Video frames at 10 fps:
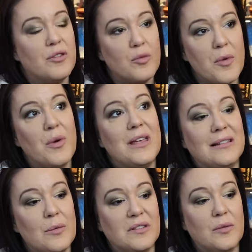with all my
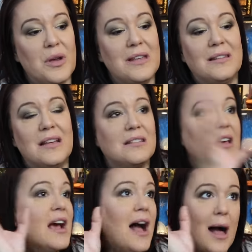Weasley Wizard Wheezes
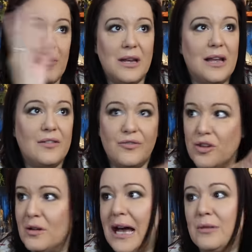and a
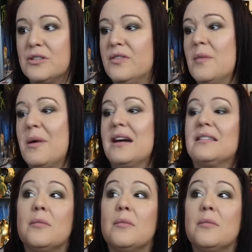few Loungefly bags.